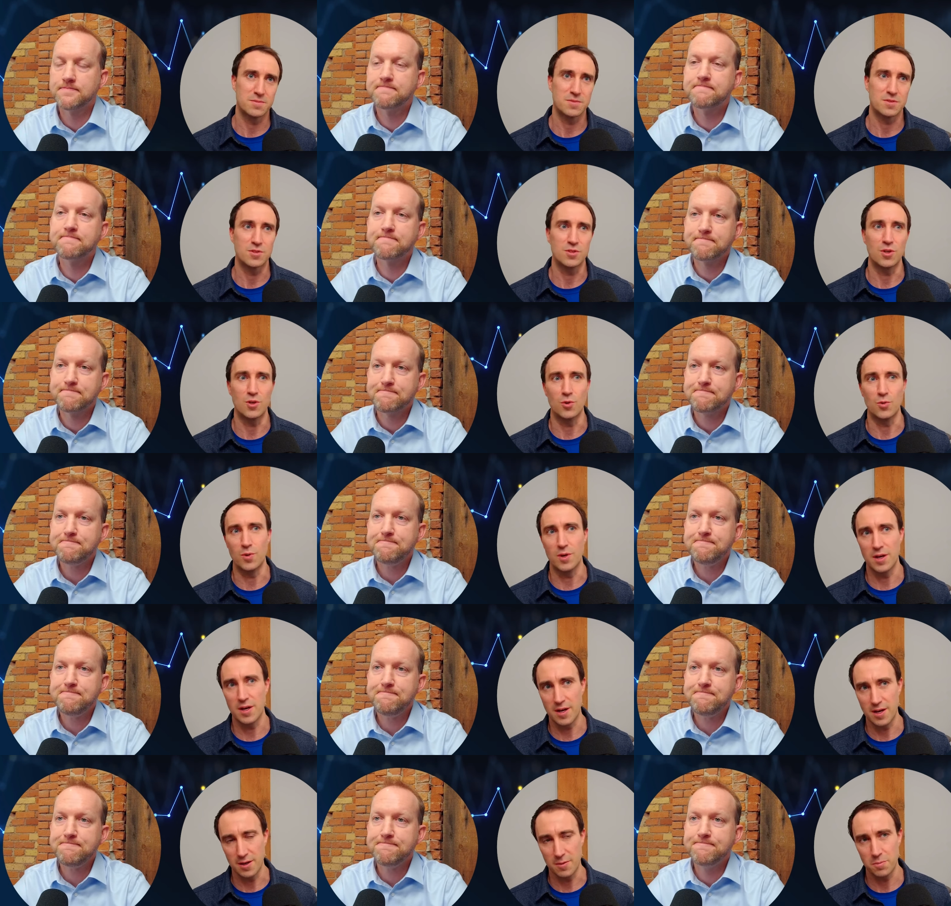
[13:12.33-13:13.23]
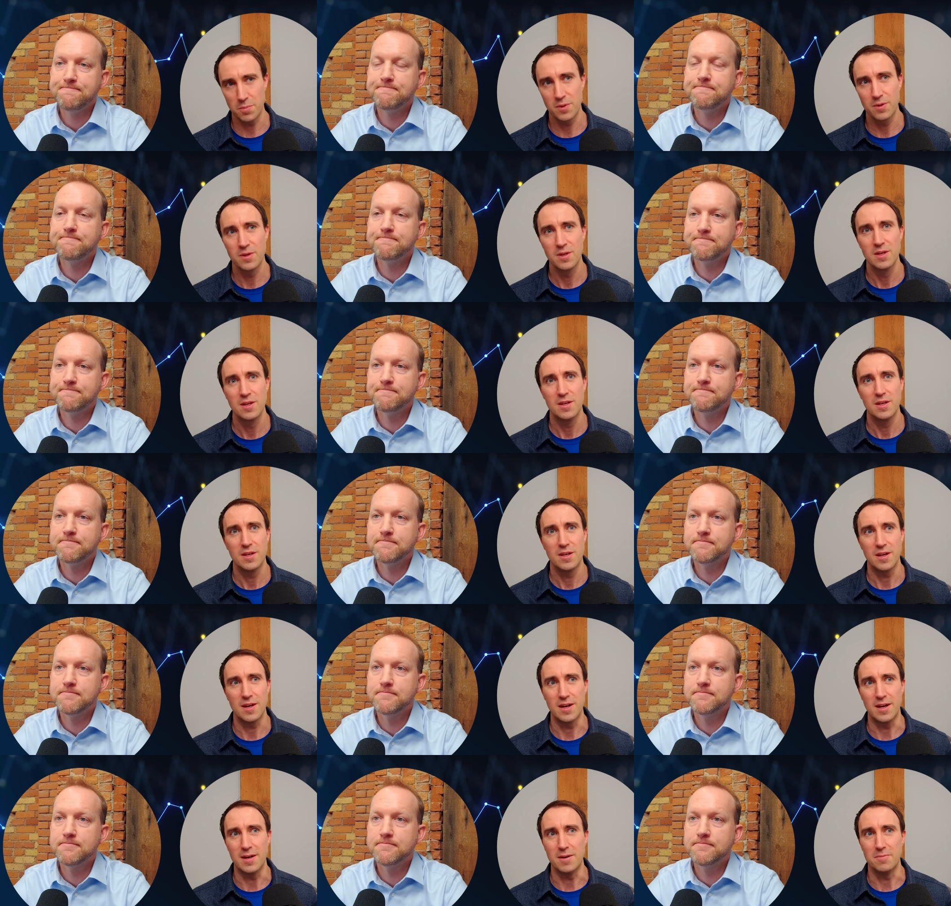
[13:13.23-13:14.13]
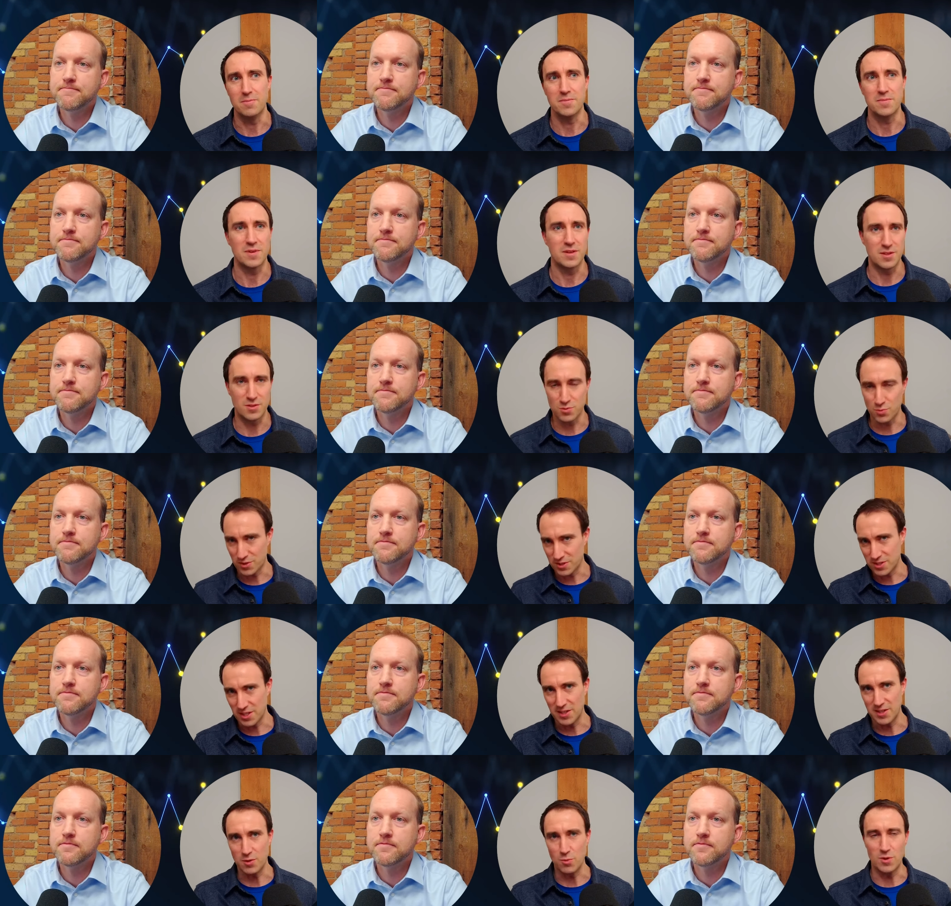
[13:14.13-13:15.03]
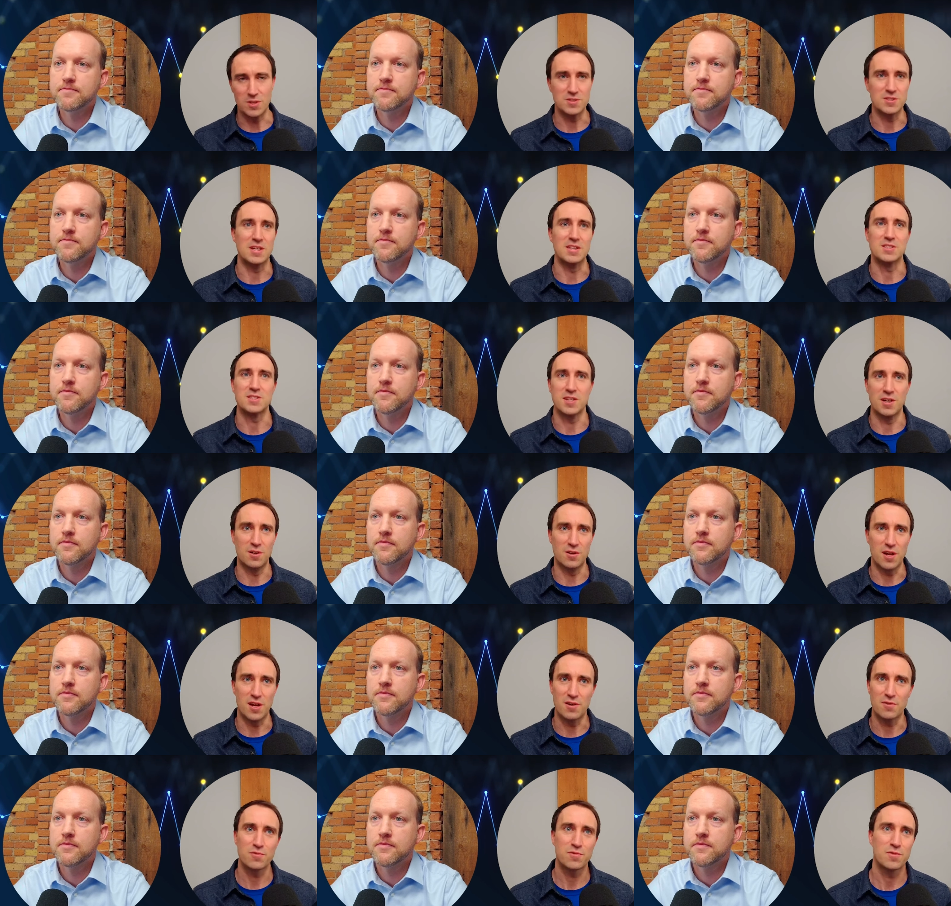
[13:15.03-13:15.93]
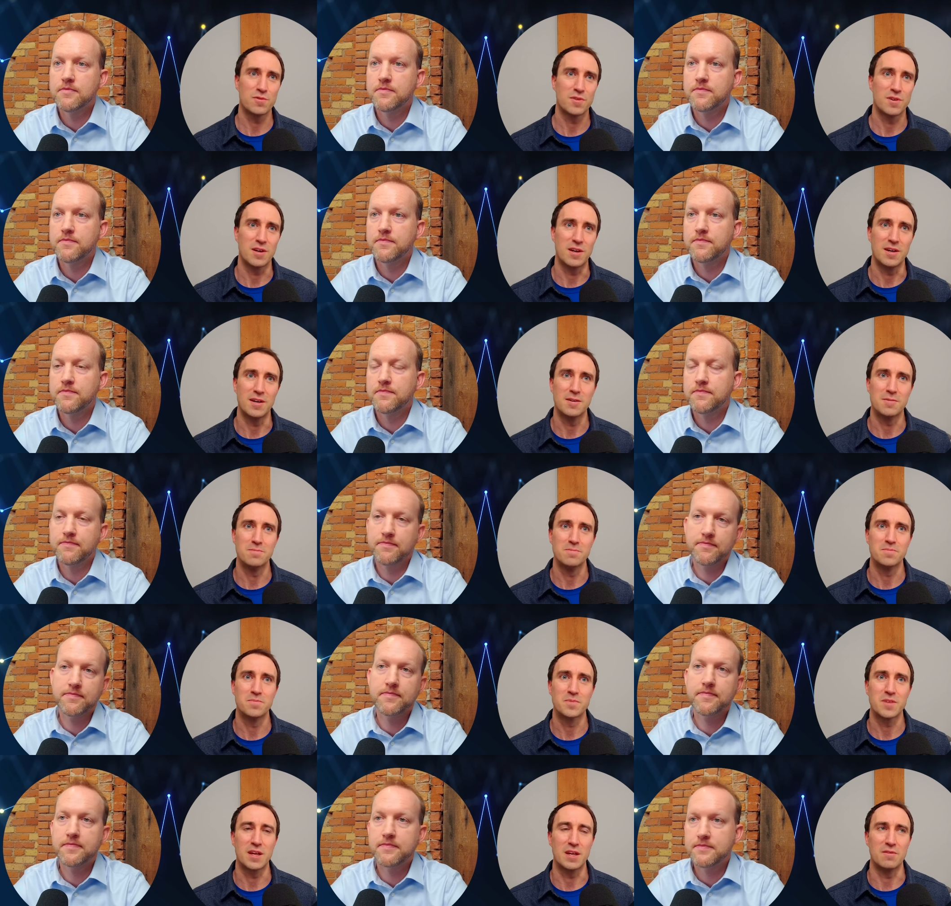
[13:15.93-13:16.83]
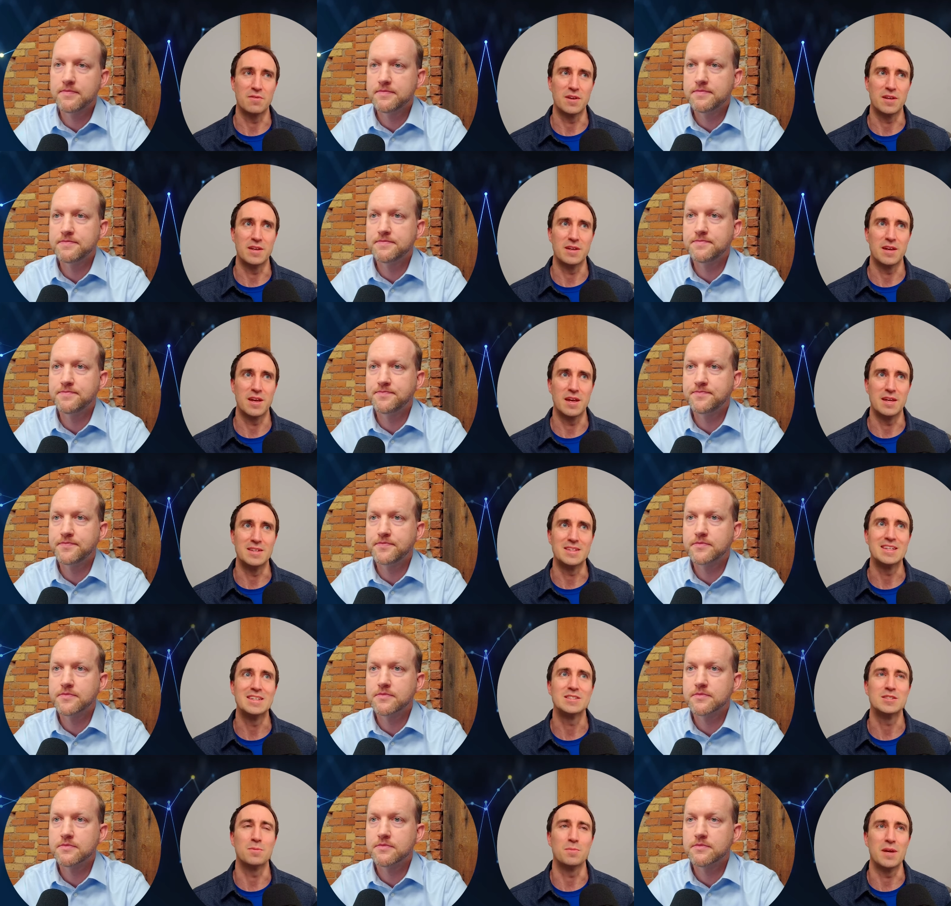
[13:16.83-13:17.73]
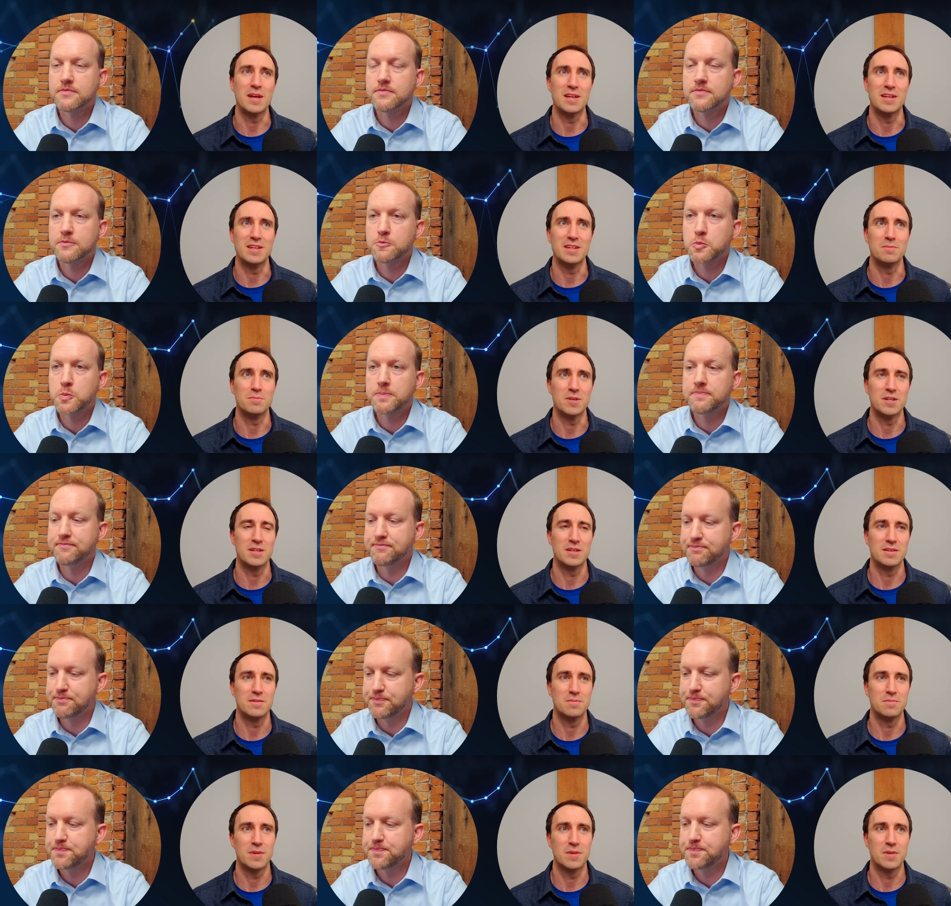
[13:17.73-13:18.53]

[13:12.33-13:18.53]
Speaker 1: go up. Uh, as we said, there was that sell-off, um, kind of anticipating, but mm-hmm.